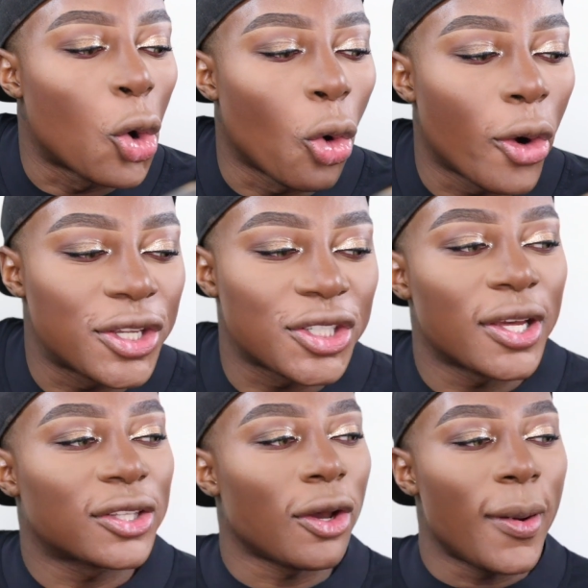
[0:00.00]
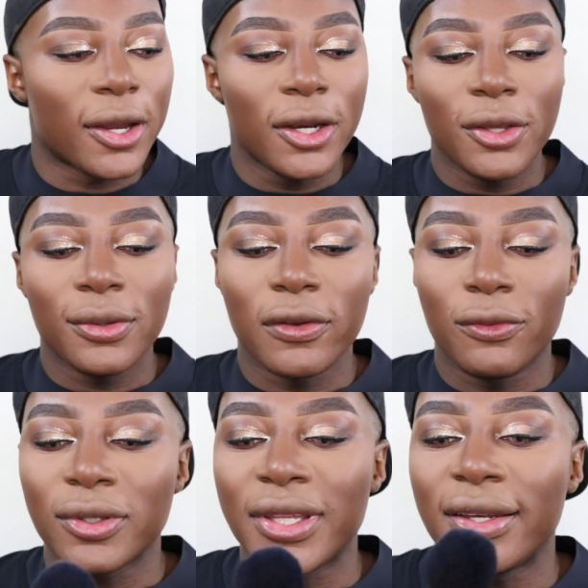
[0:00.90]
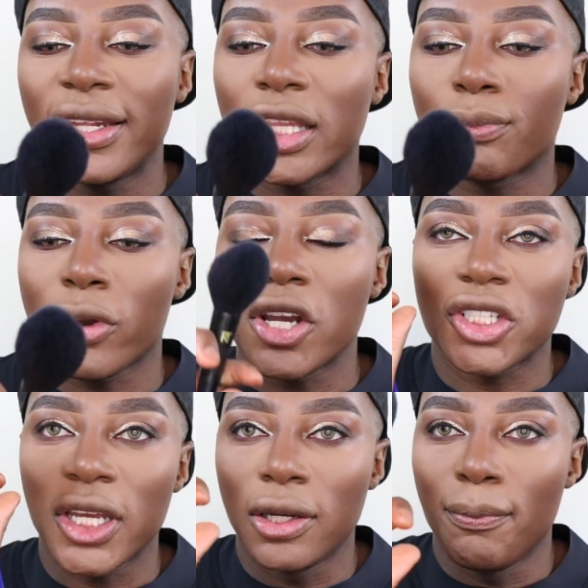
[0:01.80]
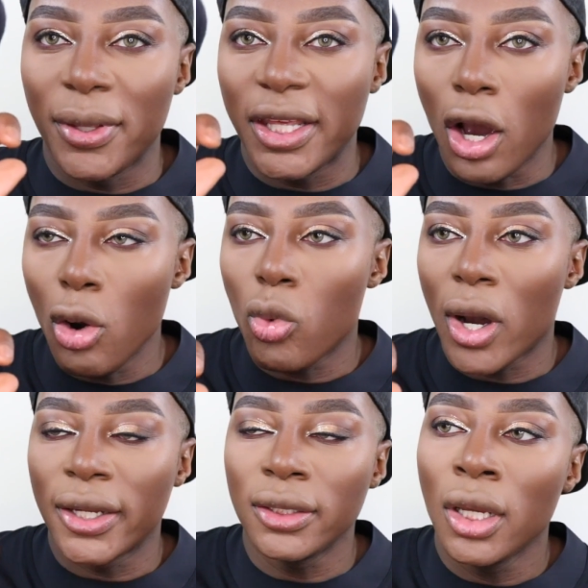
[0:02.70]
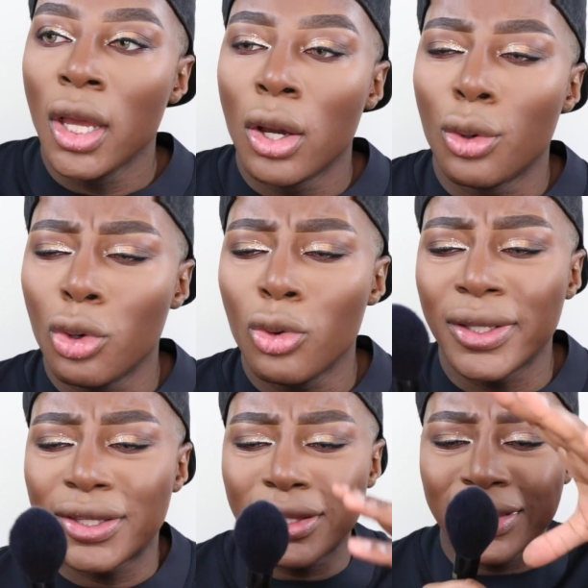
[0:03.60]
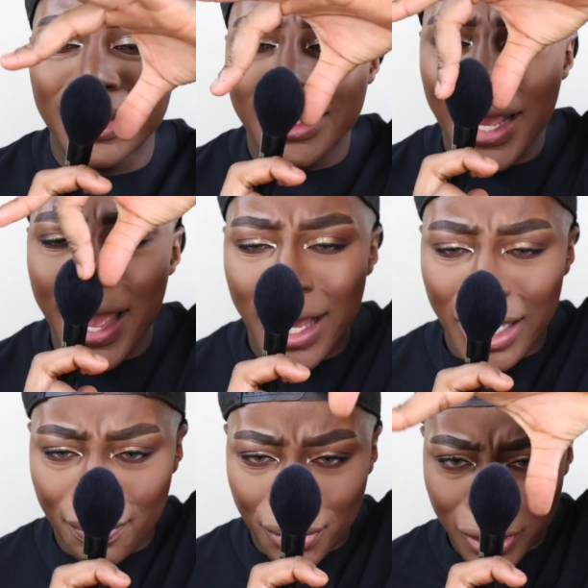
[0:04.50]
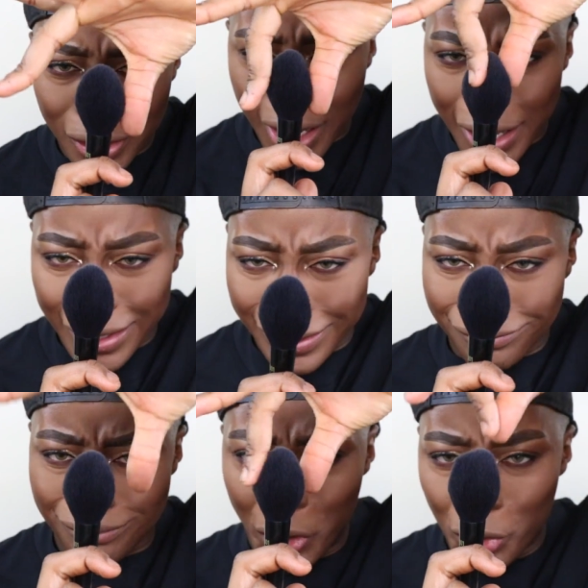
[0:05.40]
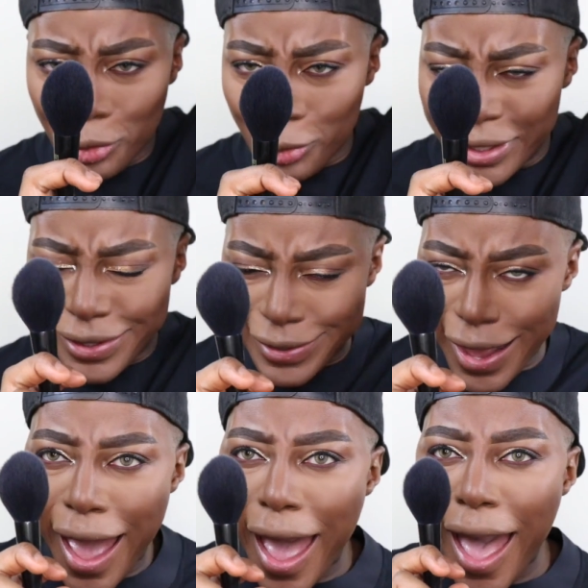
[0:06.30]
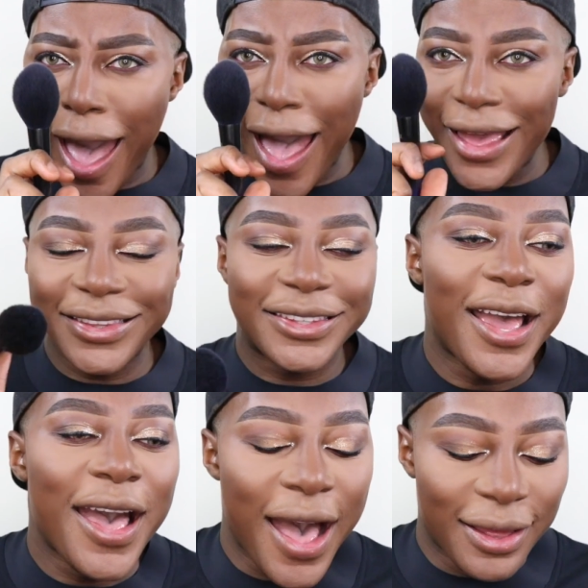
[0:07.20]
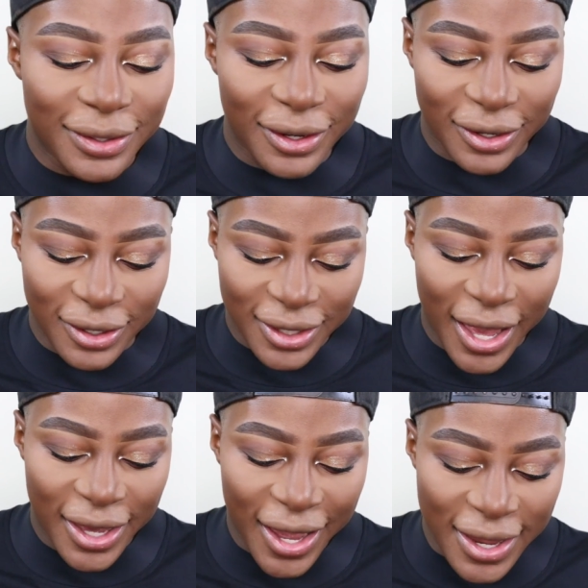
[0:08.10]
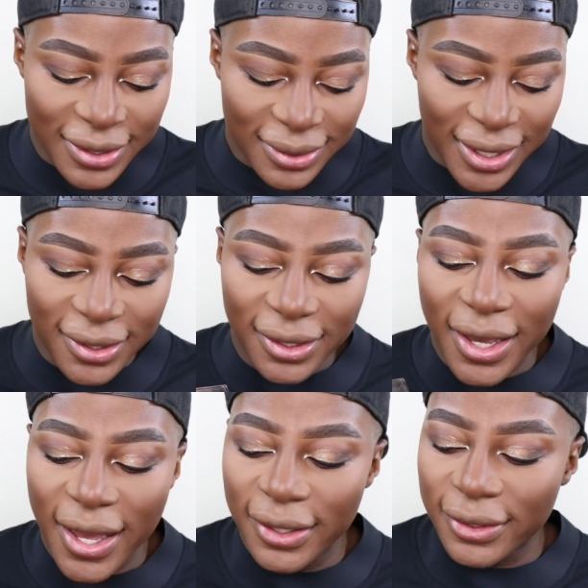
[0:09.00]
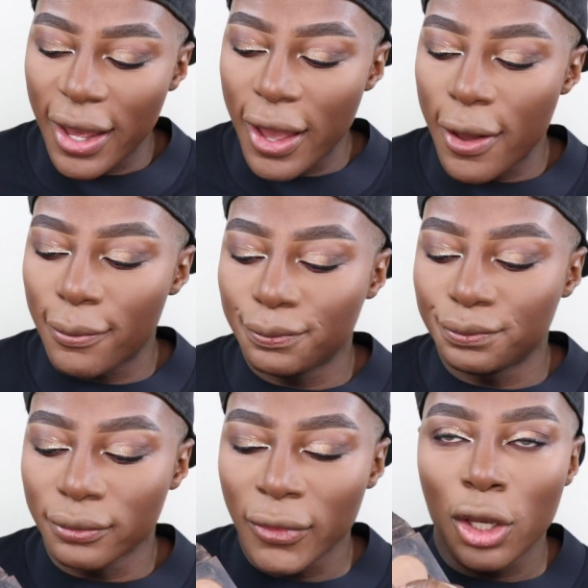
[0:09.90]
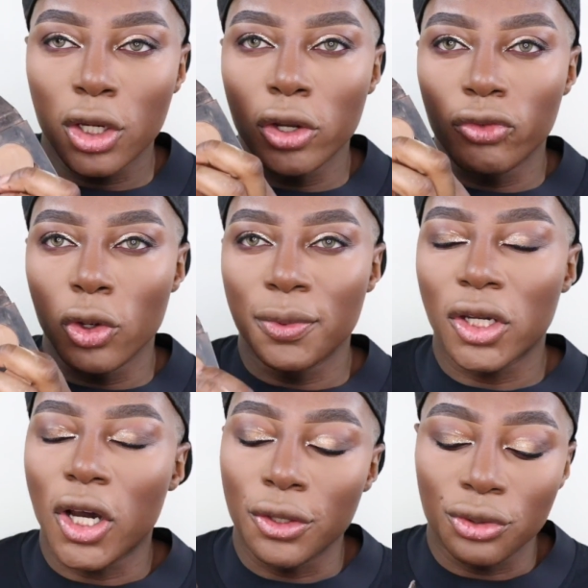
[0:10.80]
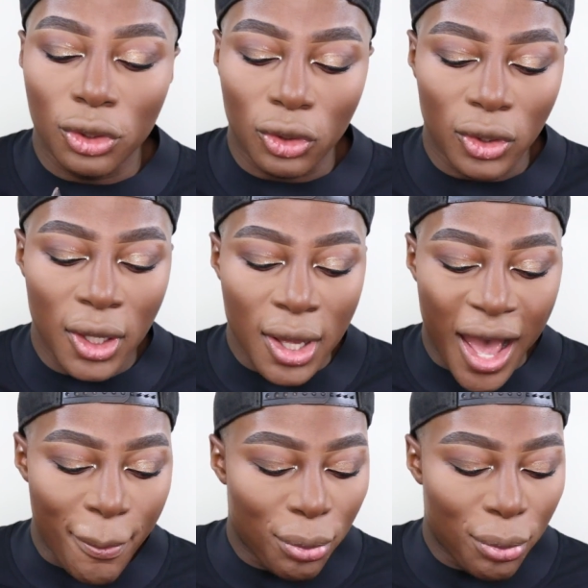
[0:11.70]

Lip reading: gorgeous. So I'm gonna use the Real Techniques brush in B01. Oh, it's tapered, like, oh yes. And then I'm gonna take Anastasia's Carob to contour. I